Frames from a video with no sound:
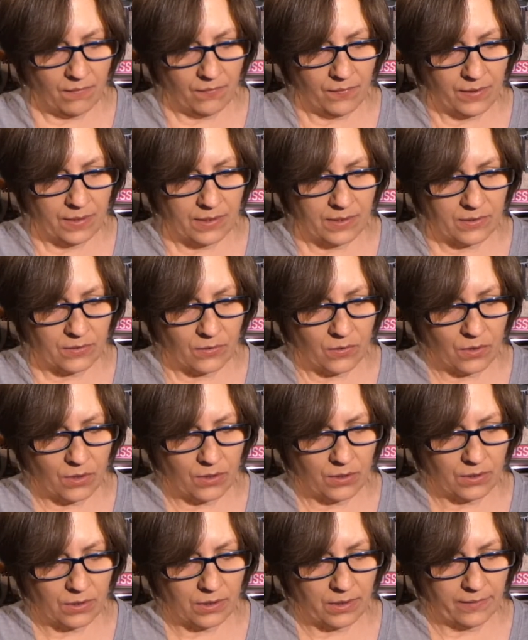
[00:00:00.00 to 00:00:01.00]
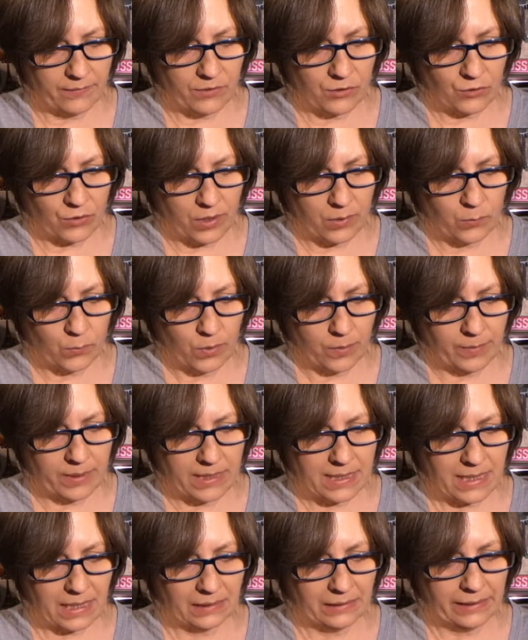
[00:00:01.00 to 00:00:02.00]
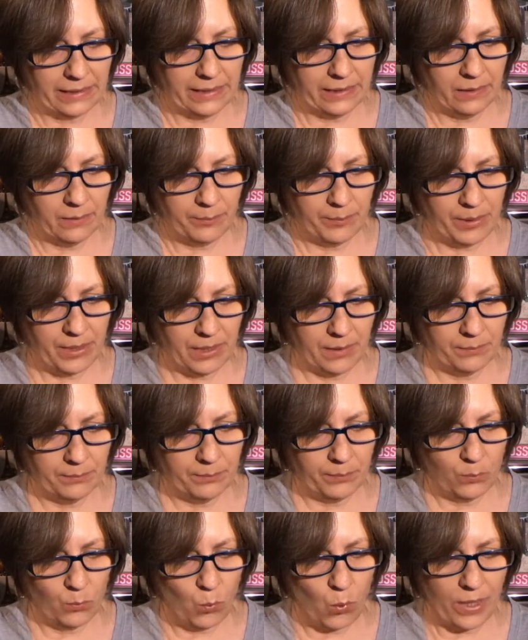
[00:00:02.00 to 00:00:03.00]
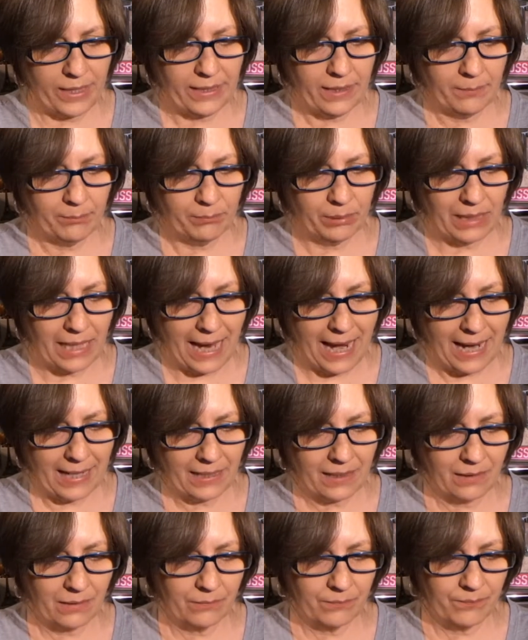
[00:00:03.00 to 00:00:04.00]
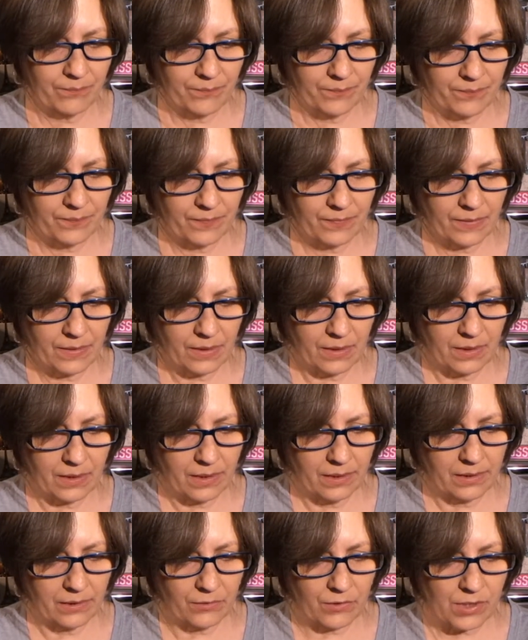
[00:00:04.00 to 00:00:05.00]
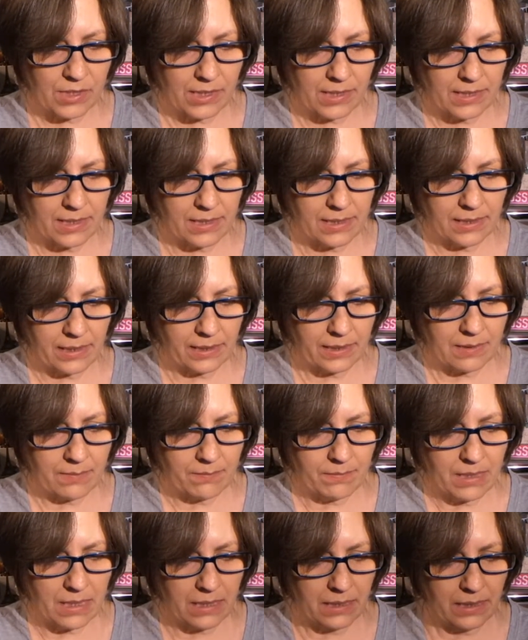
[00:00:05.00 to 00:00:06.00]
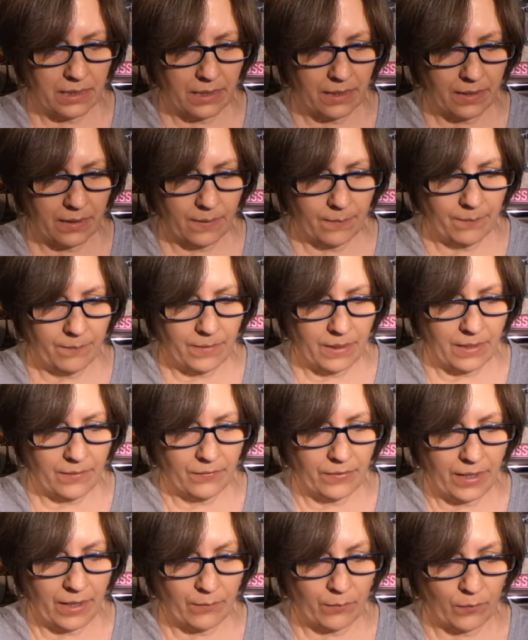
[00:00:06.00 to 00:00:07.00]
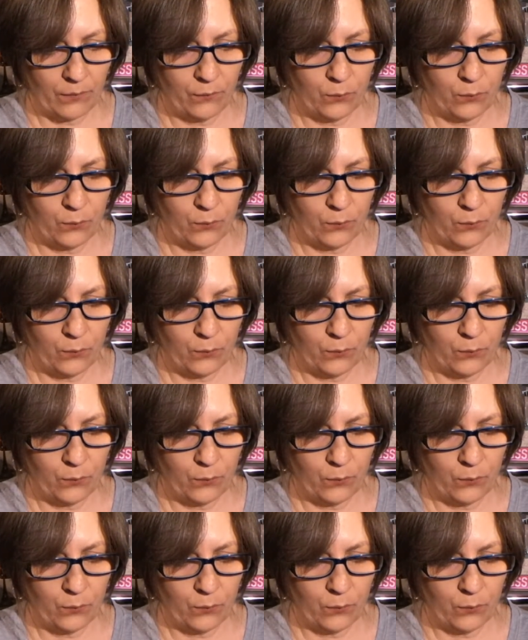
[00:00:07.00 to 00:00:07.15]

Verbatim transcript: these are Lifestride Women's Lena Pump, white and black. And they're size 6 medium. And they were